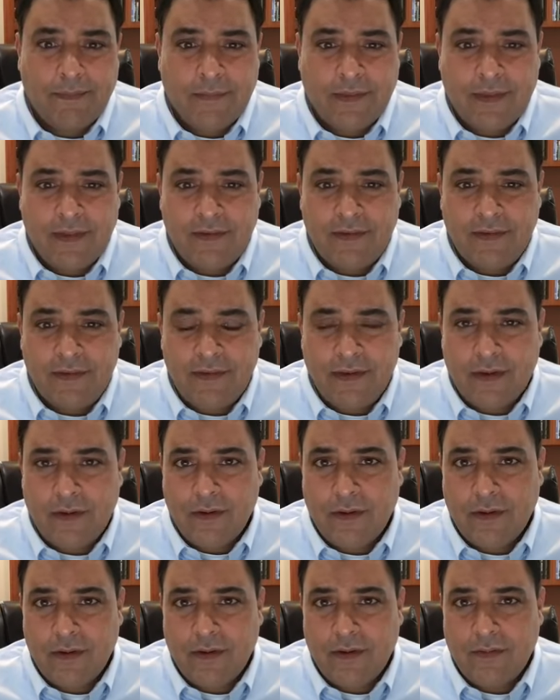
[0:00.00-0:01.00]
this is an
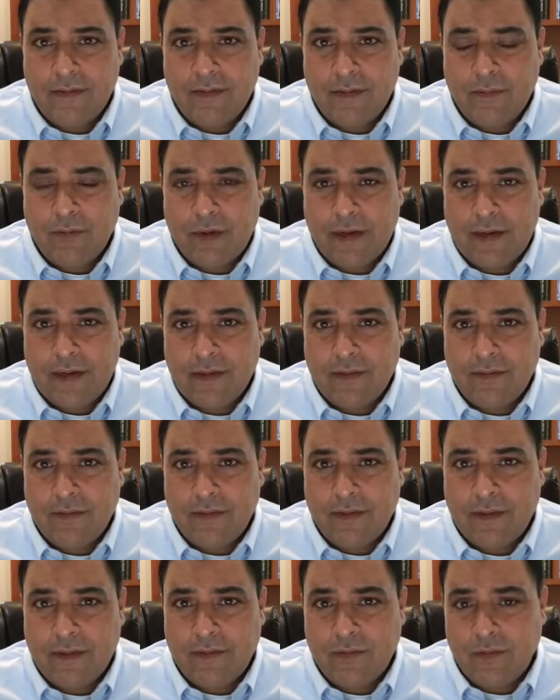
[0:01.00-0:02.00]
area of the brain
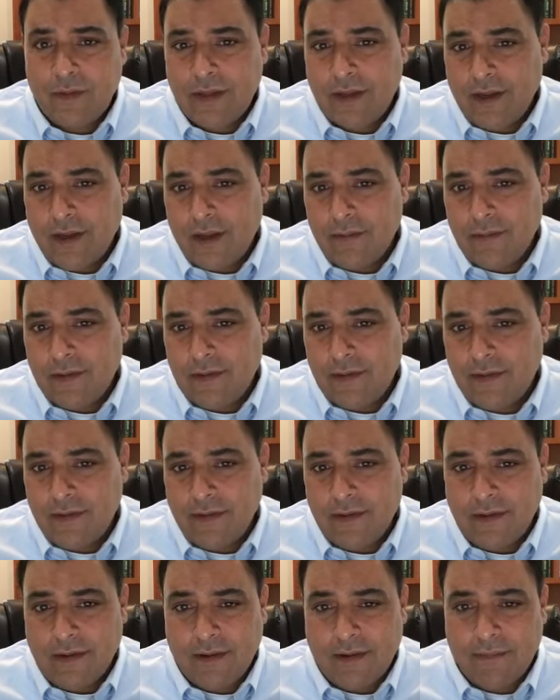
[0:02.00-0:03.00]
that's really common
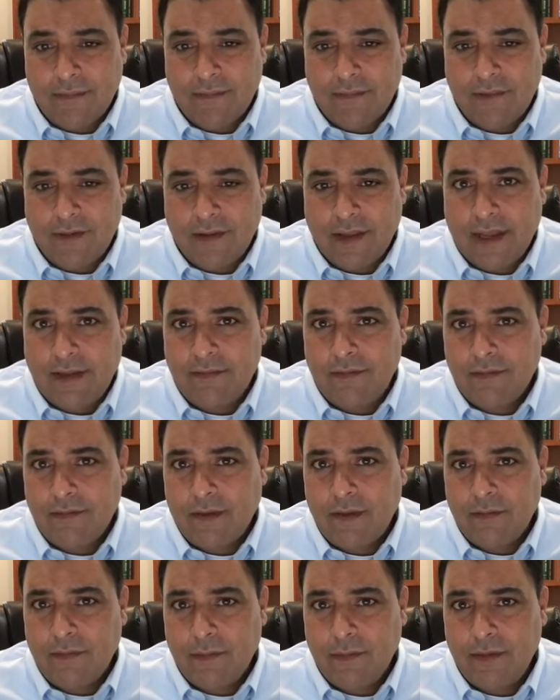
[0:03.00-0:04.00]
to have
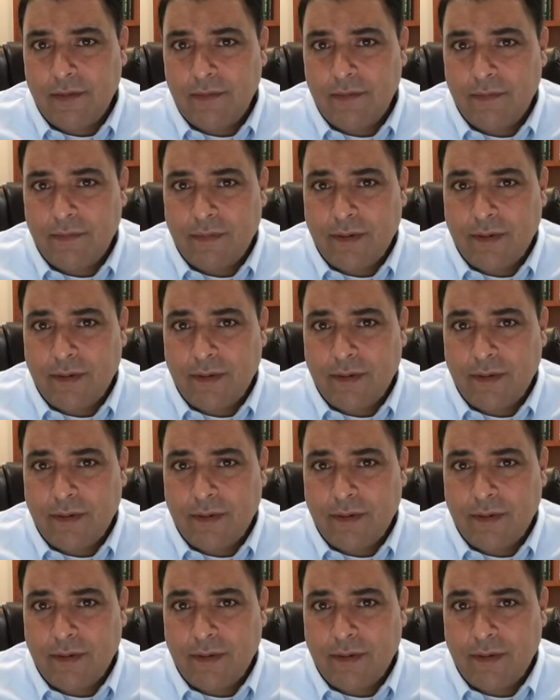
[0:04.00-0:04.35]
involvement with,